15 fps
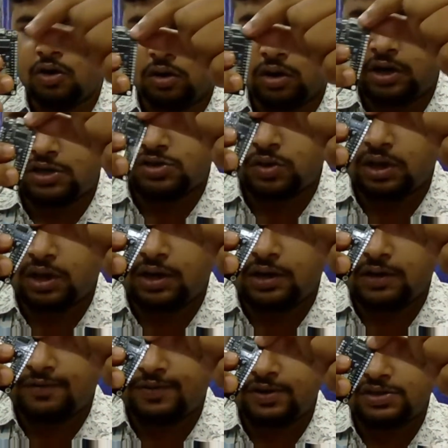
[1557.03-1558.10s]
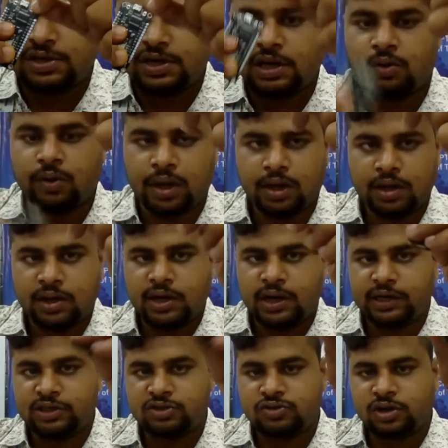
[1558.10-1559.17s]
not is doing in a physical way.
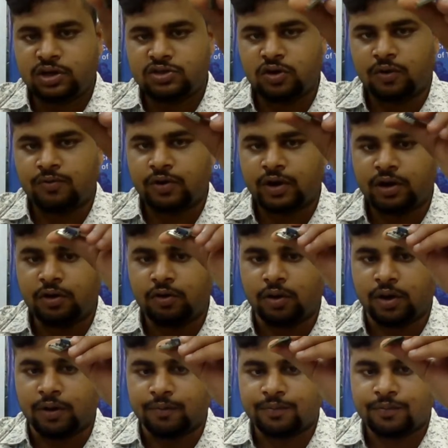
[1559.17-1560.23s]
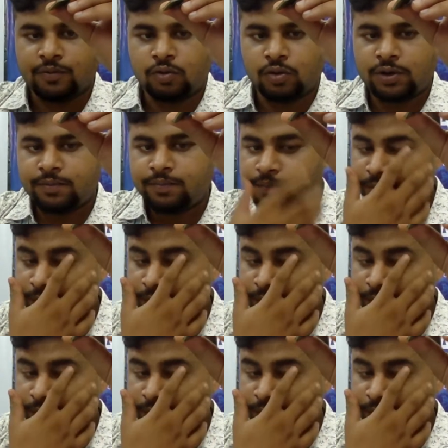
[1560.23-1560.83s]
It is doing in a software way. Okay.